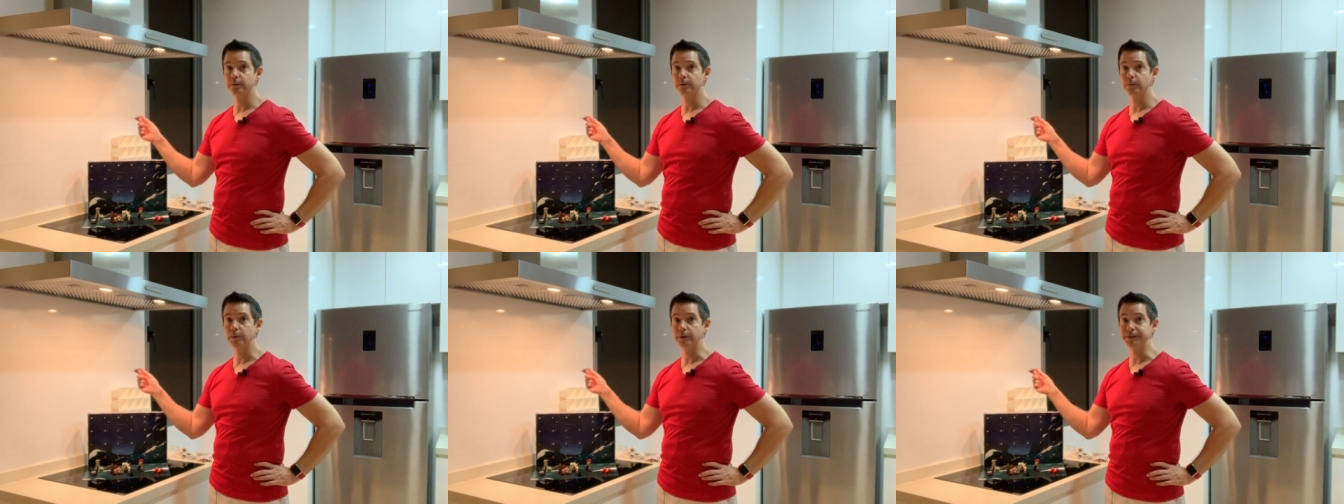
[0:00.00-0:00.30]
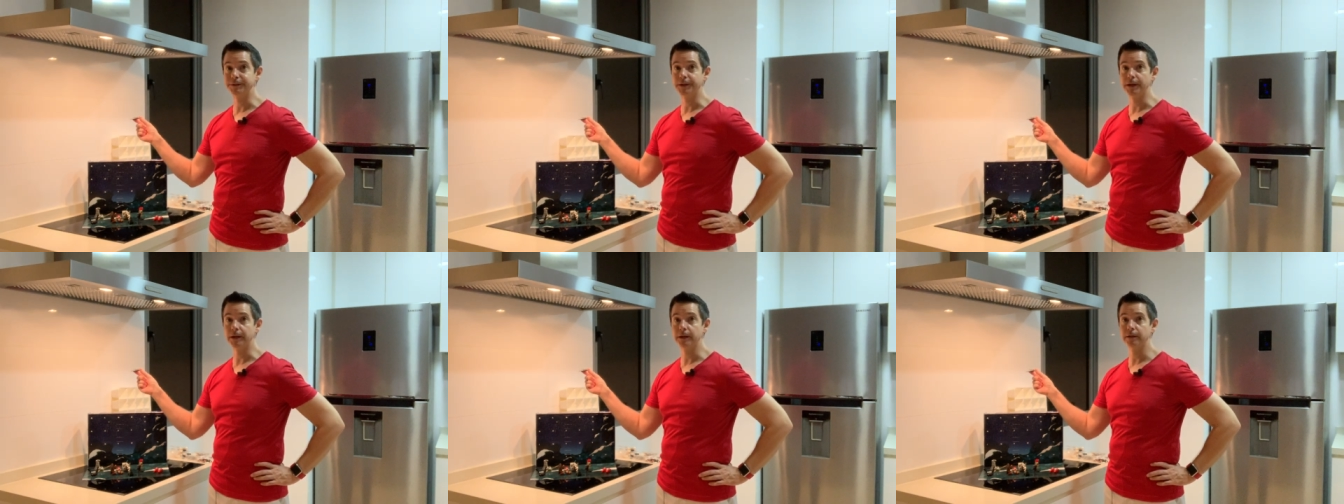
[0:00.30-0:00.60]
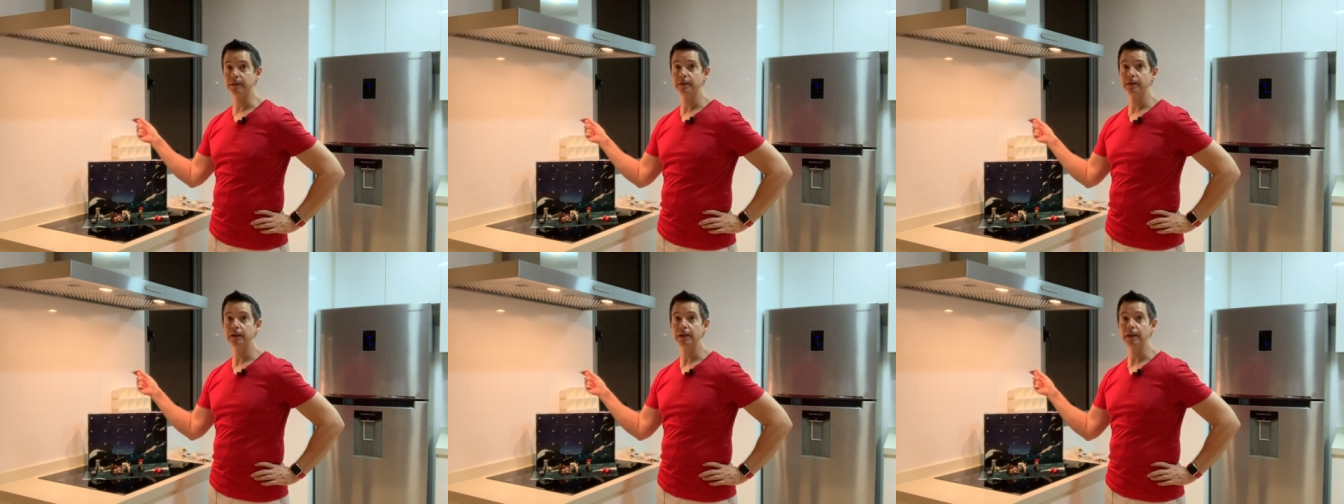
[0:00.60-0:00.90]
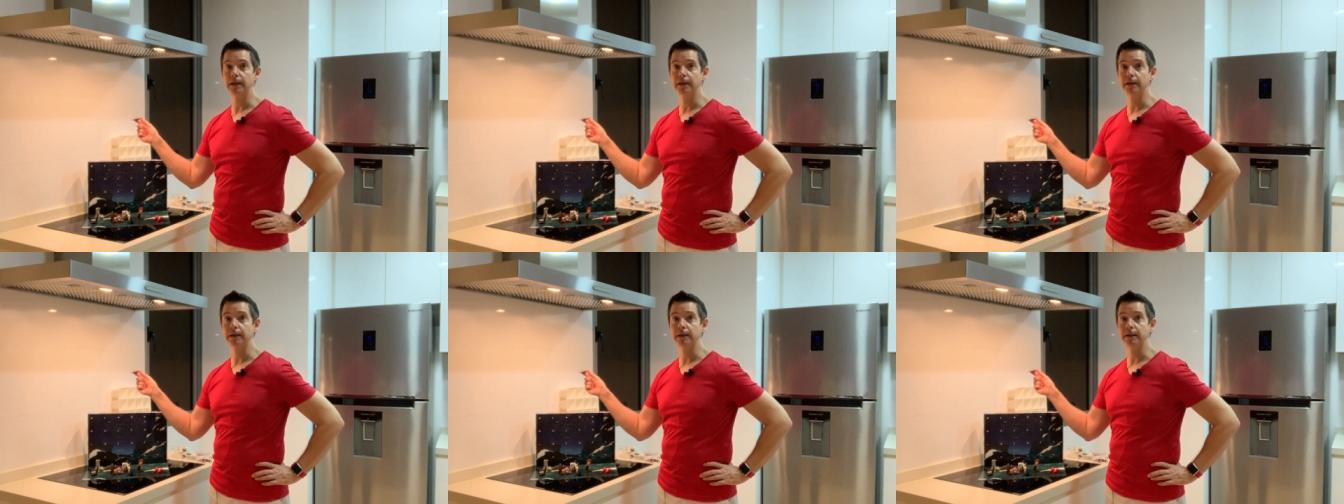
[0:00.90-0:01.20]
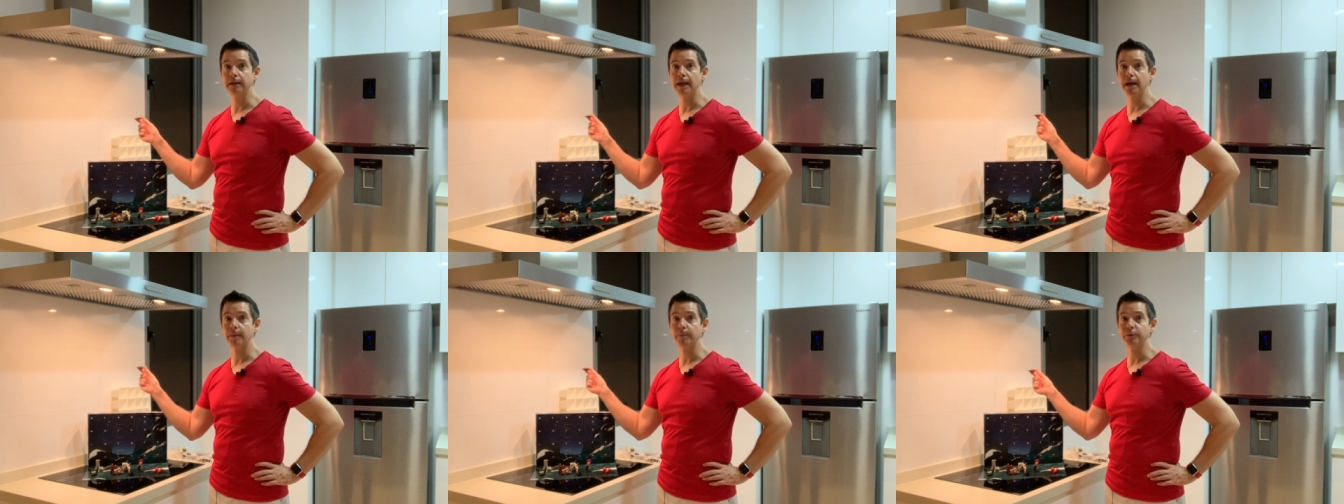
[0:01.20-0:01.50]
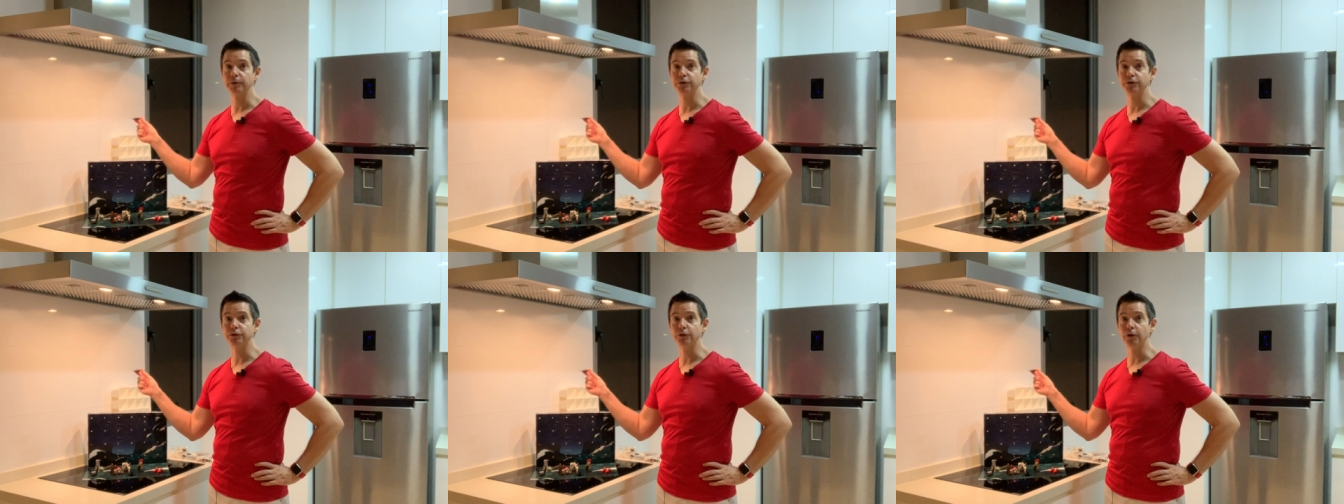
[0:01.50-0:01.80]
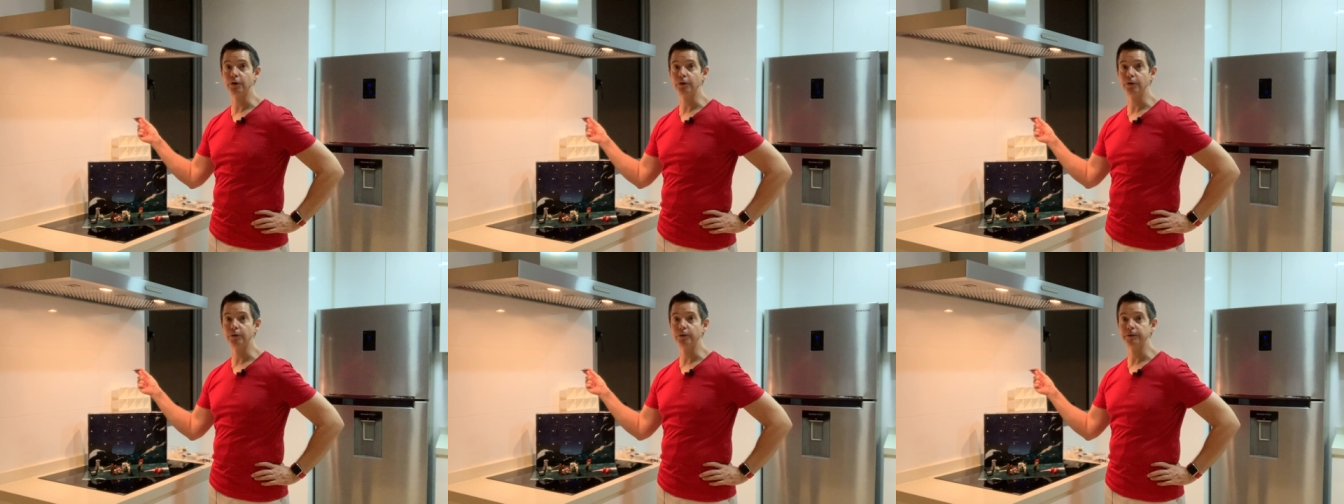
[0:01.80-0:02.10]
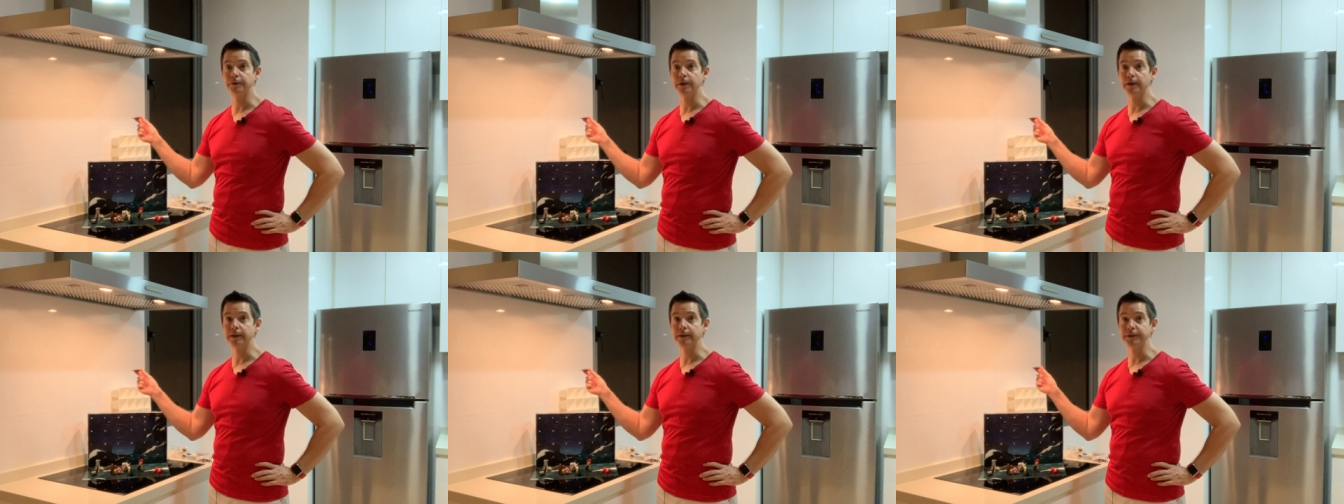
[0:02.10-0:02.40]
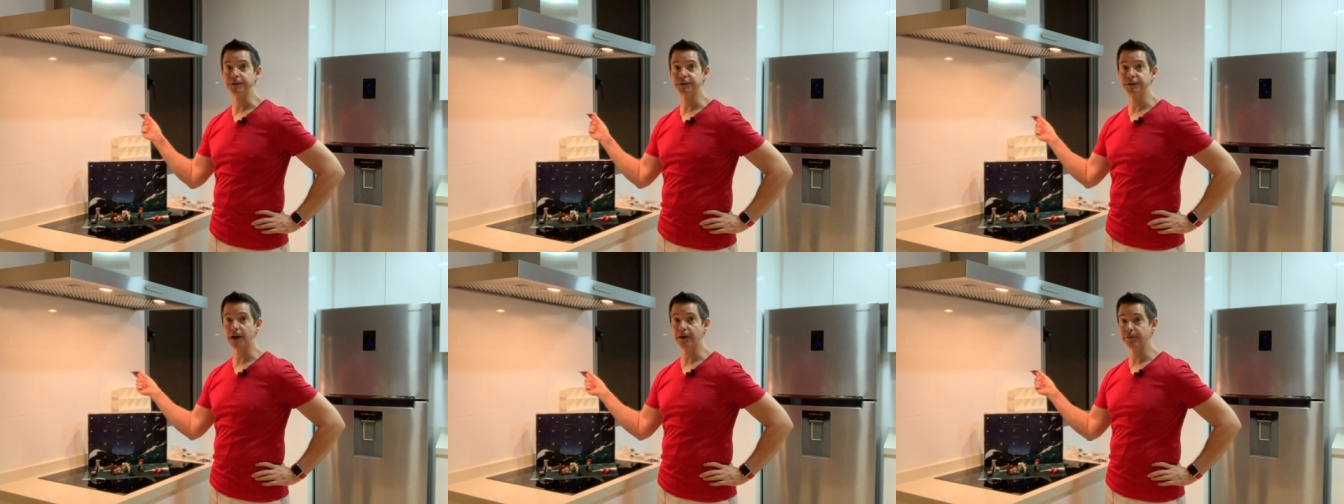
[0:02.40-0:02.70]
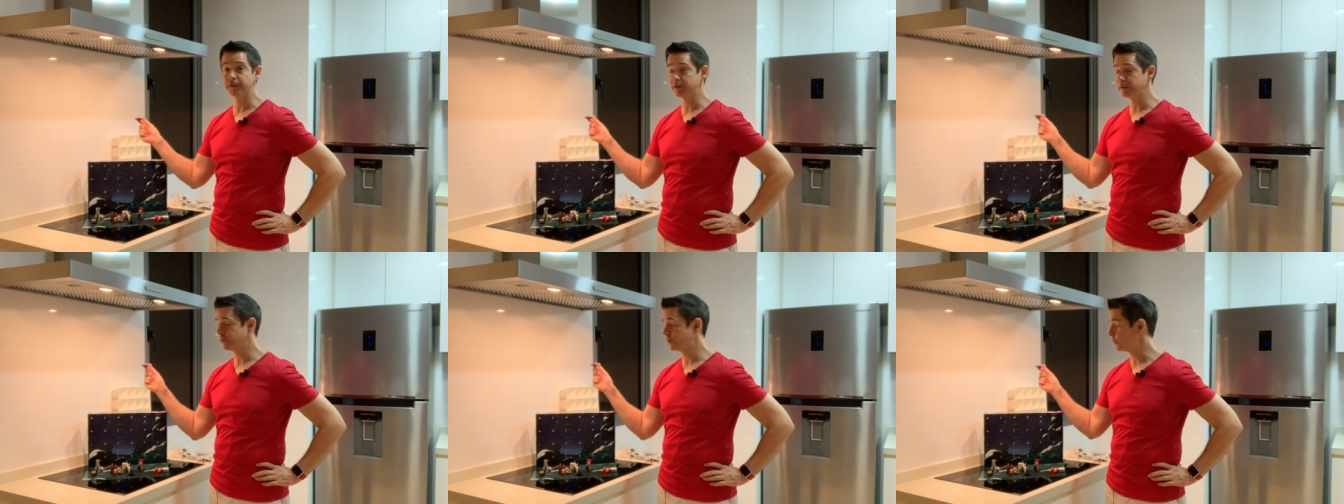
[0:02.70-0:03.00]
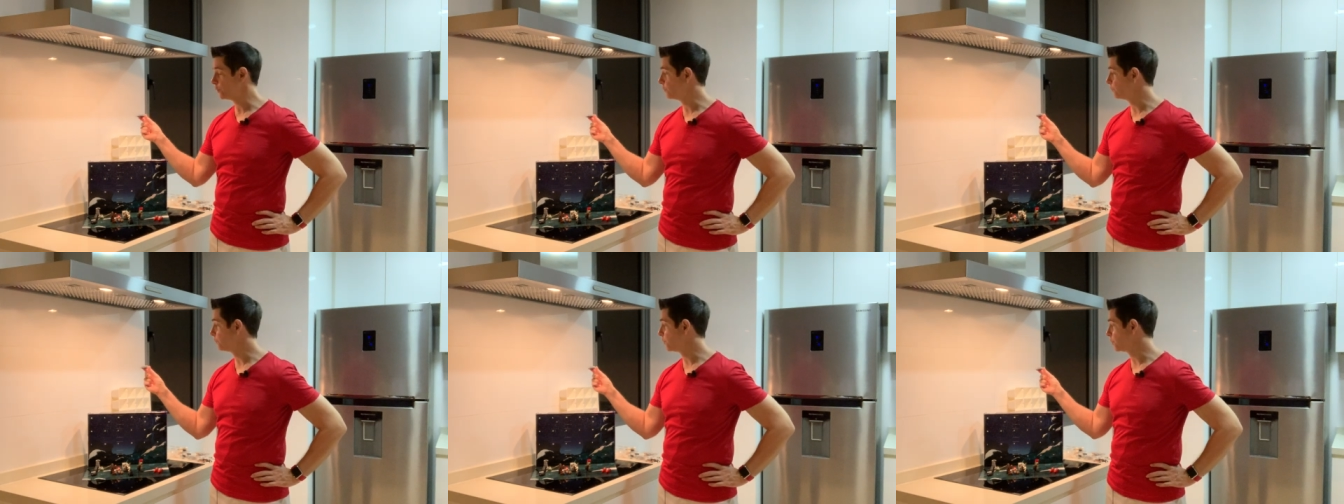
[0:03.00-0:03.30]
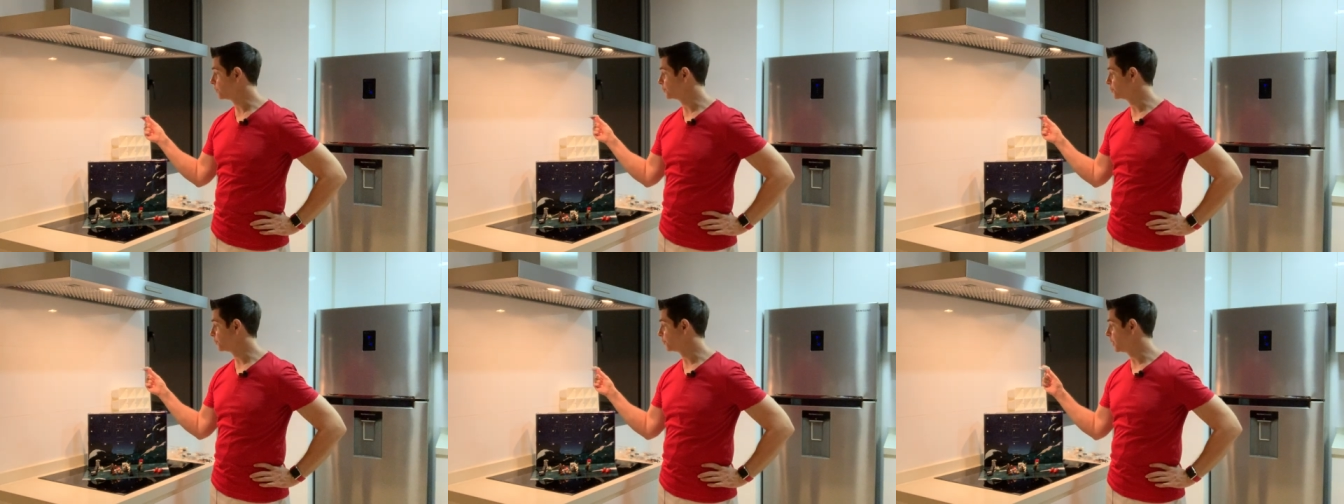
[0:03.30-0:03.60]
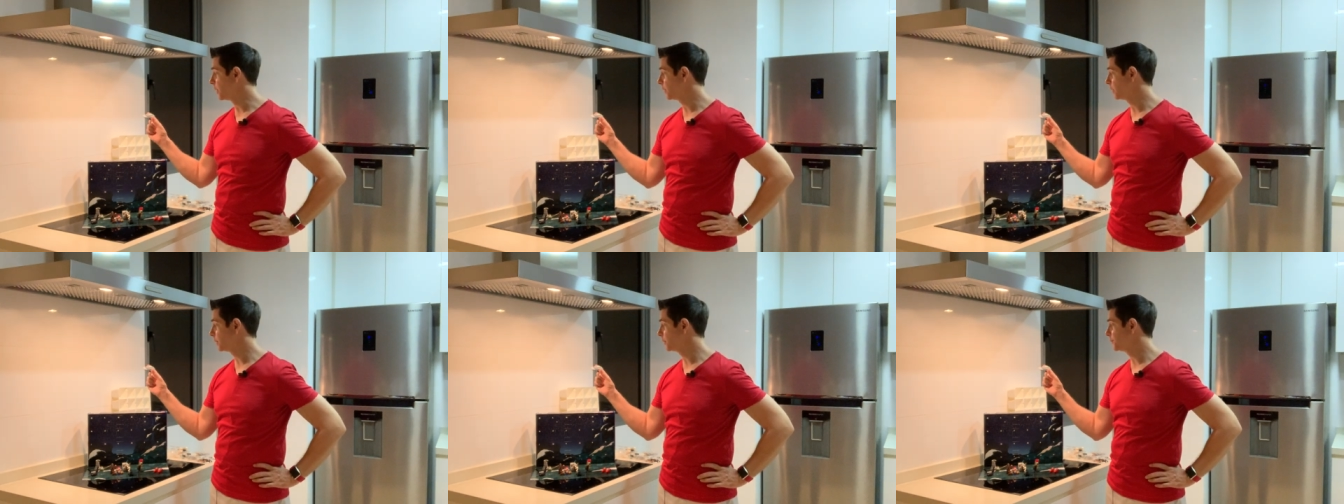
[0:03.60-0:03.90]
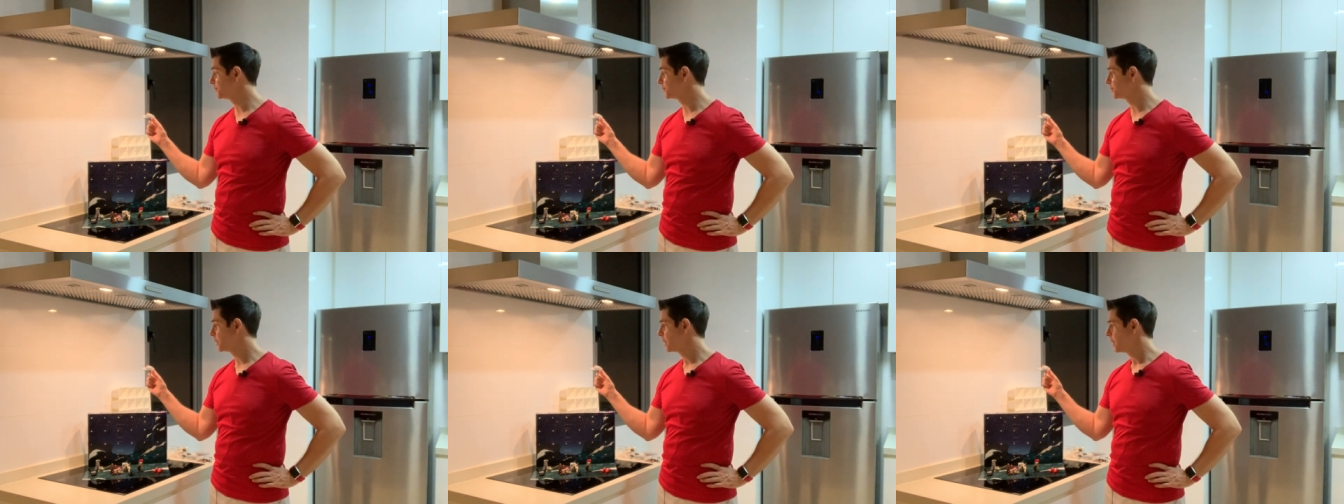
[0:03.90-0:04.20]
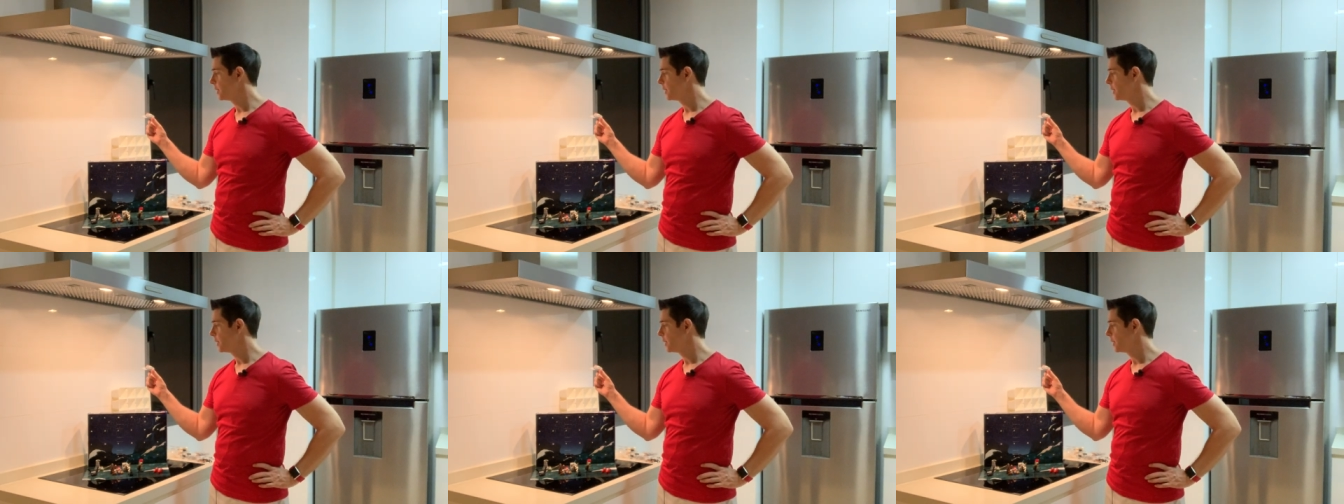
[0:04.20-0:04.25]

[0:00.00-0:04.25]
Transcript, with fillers: was in in episode uh, 7, so Force Awakens.